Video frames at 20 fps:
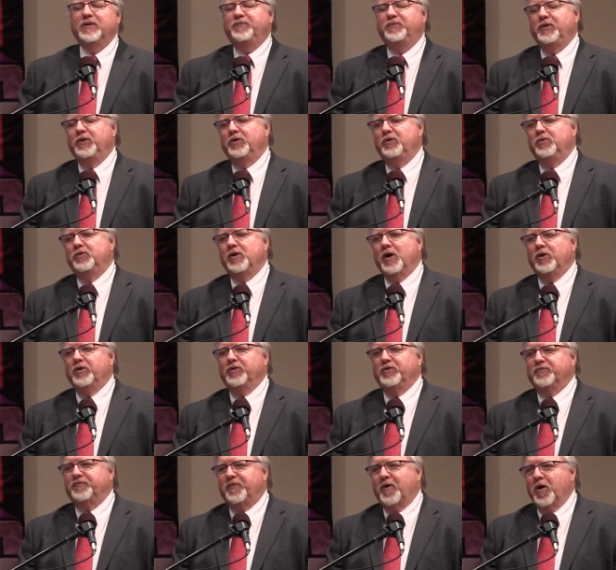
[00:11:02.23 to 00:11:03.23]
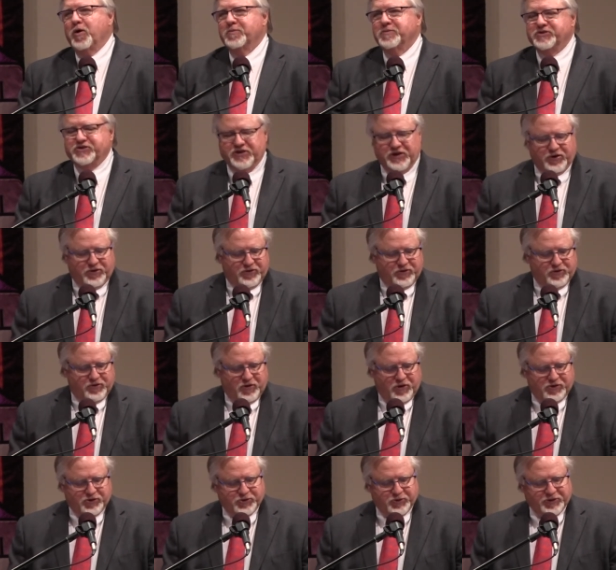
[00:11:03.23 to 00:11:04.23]
if you go to the pharmacy or the
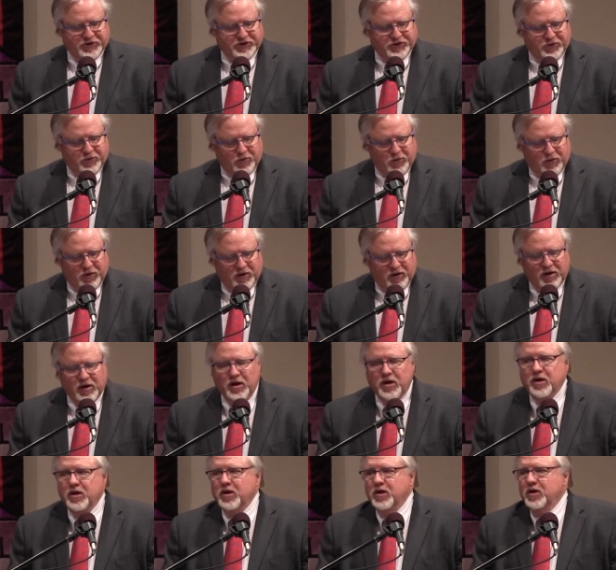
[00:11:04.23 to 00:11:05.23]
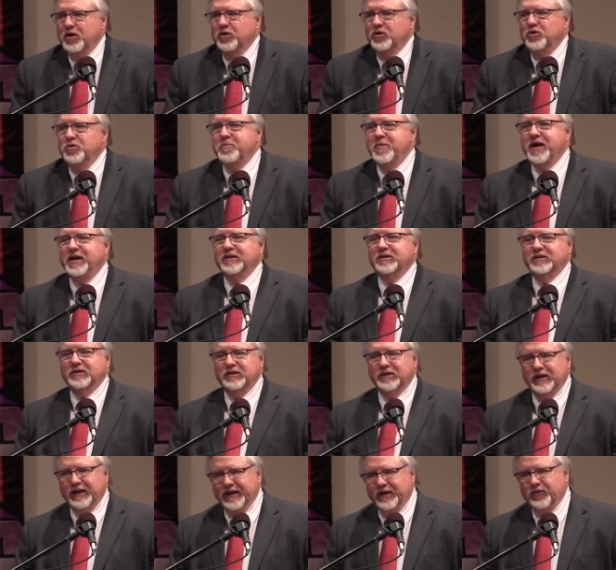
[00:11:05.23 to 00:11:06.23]
grocery store, you may
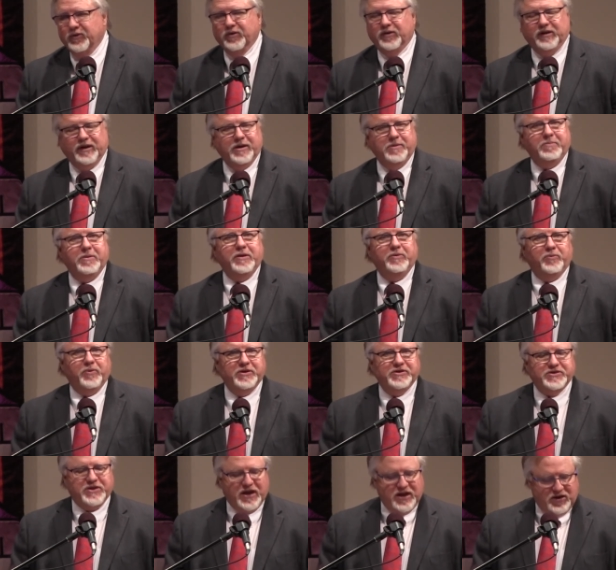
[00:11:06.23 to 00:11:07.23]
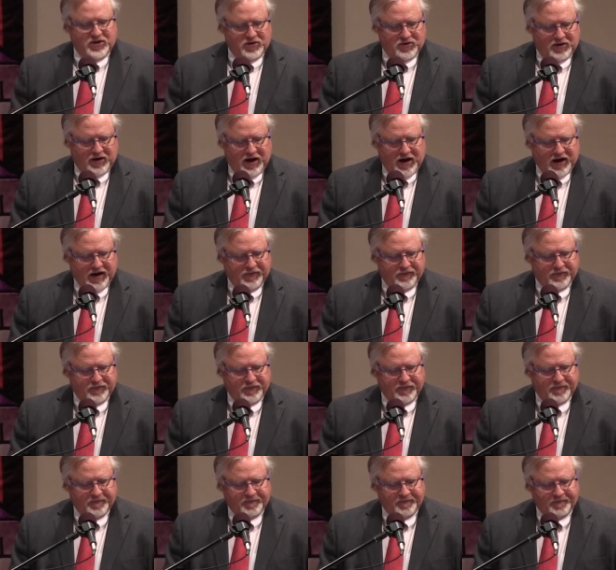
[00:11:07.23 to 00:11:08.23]
literally be risking your
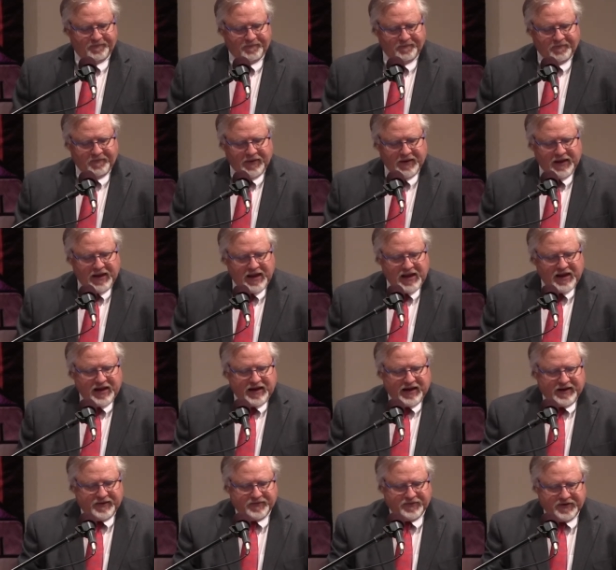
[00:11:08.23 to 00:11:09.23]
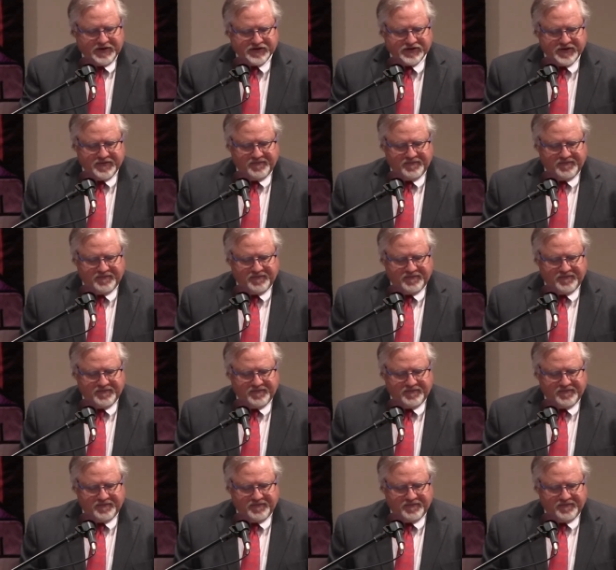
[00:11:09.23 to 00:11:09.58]
life. In this